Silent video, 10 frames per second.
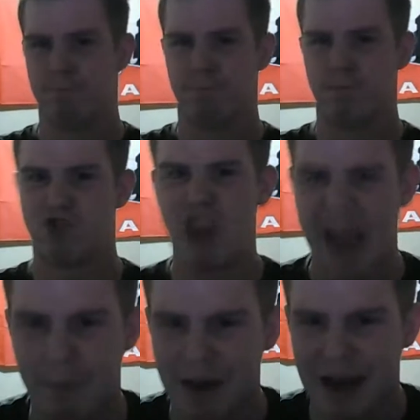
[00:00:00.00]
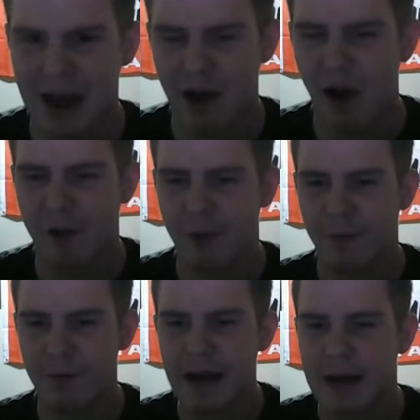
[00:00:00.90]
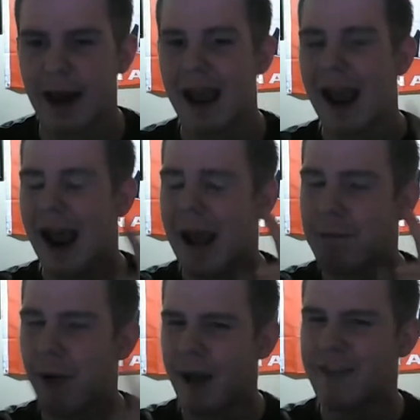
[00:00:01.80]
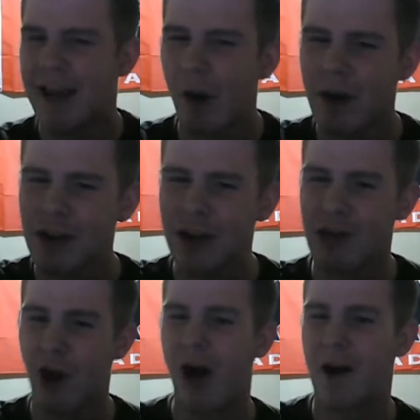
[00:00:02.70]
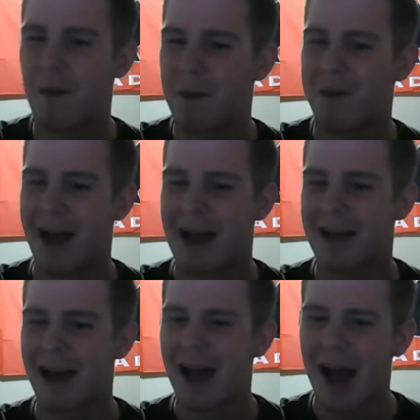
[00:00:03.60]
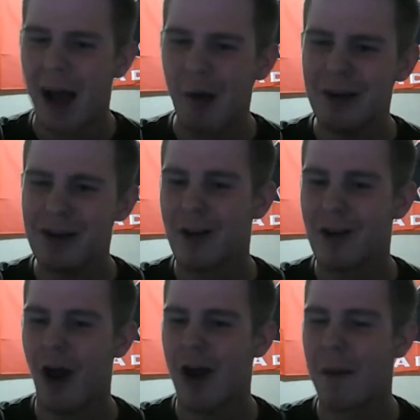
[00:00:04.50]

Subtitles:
she can't be taken off her feet. And Preston, I want you to talk about that. I want you to talk